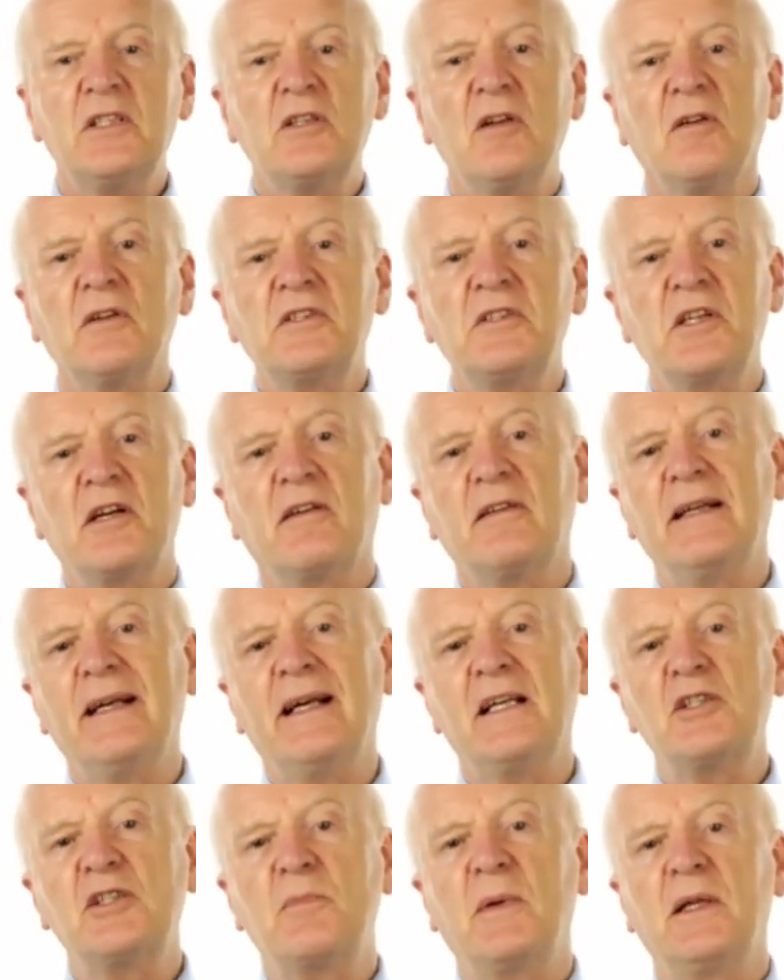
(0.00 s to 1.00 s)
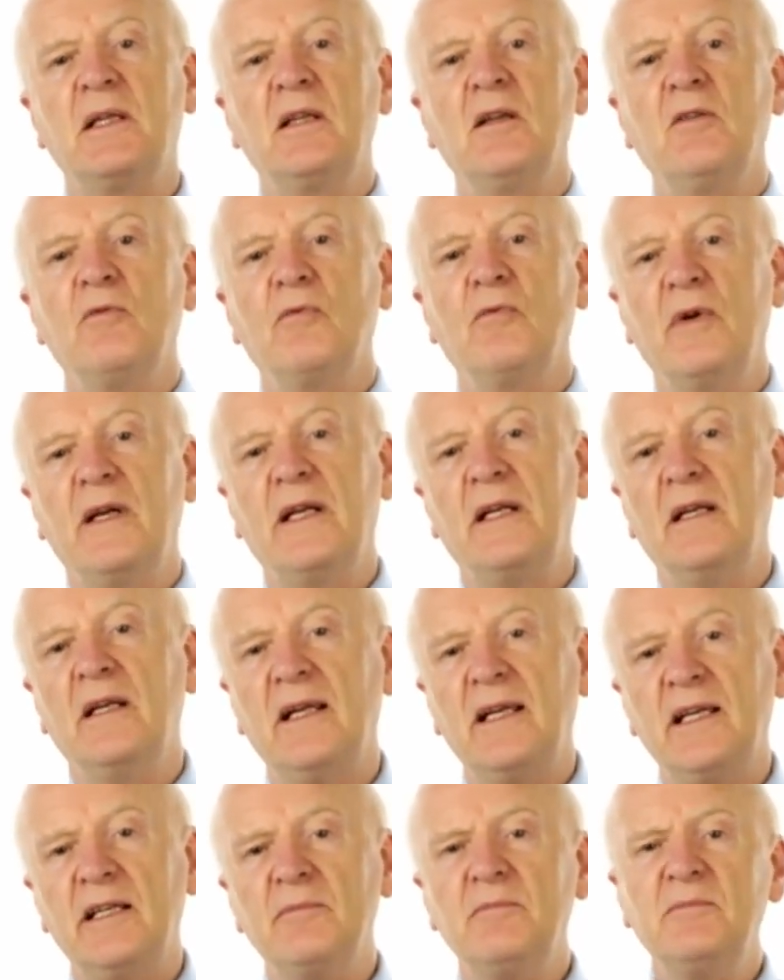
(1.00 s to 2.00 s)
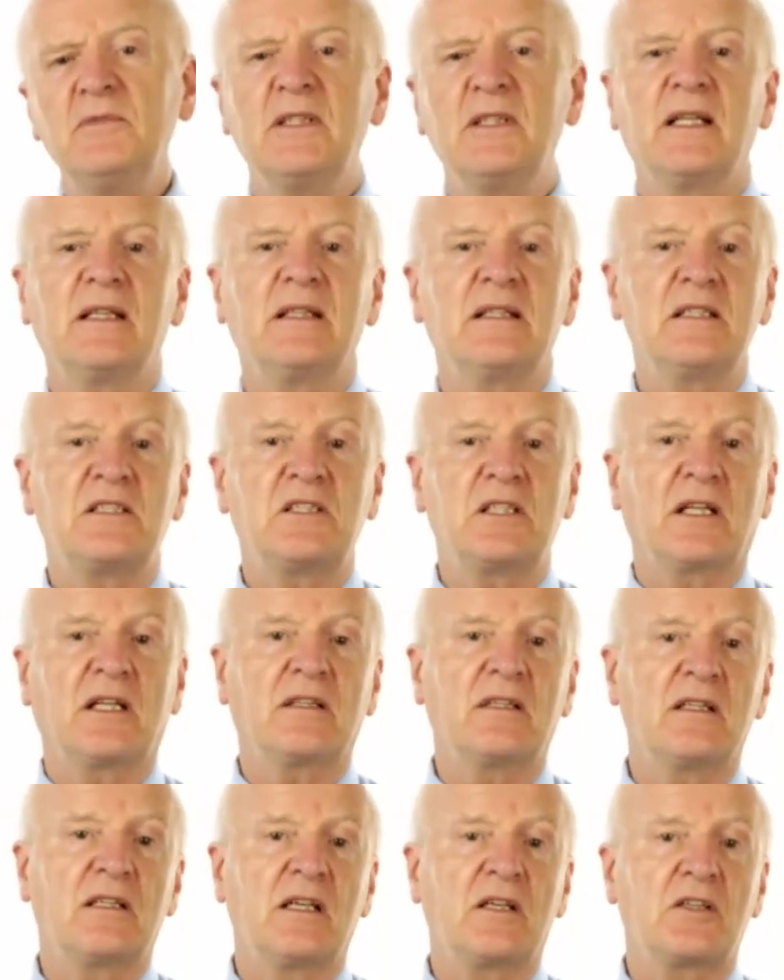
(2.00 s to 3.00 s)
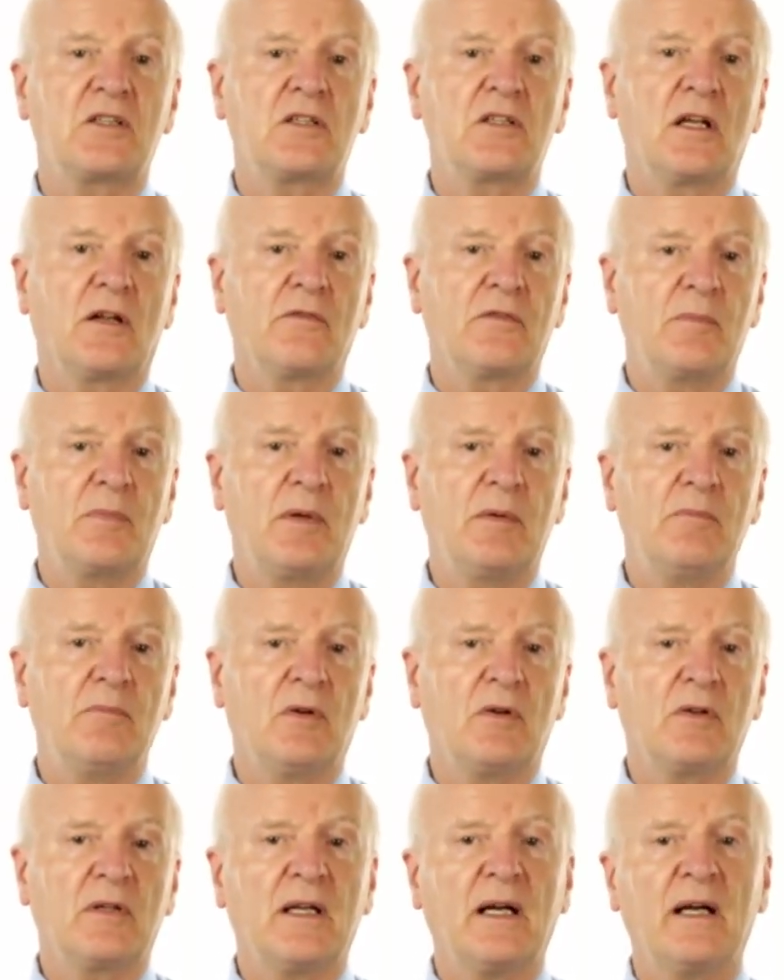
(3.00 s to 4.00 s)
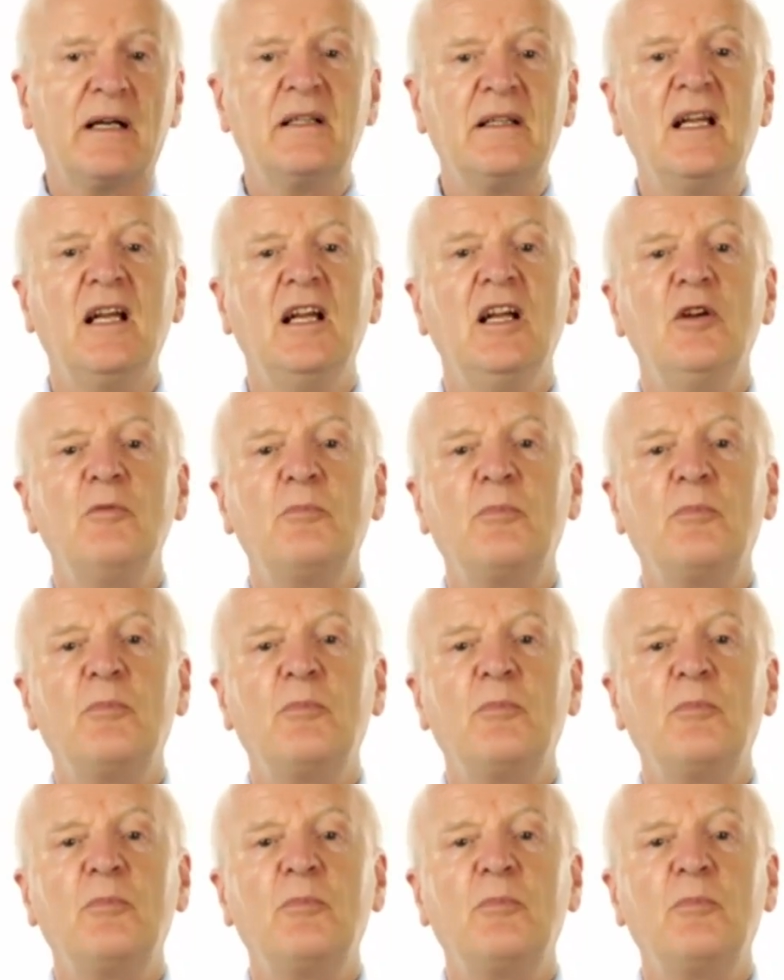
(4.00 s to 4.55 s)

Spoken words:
This knowledge area has been renamed in the 6th edition of the PMBOK guide.